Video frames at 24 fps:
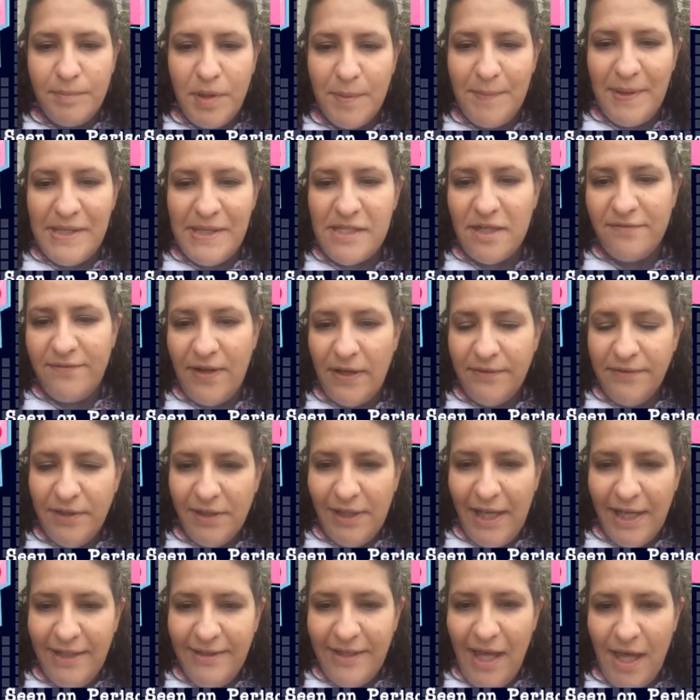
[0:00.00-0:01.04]
put myself out there
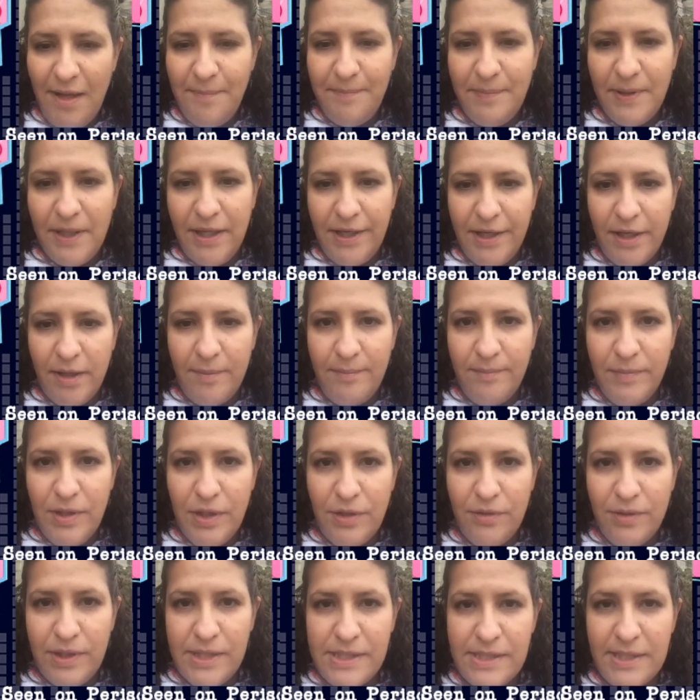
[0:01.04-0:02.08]
like that, but, um, you
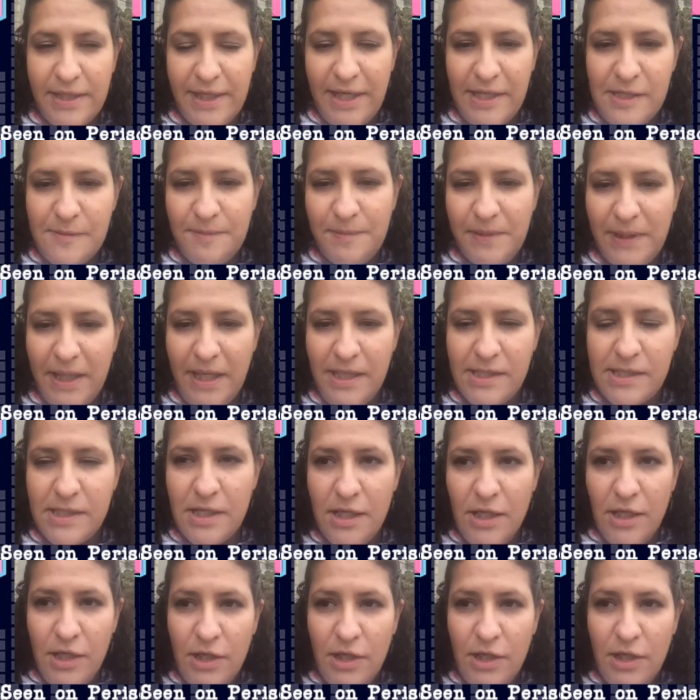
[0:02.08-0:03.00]
know, it's a nice place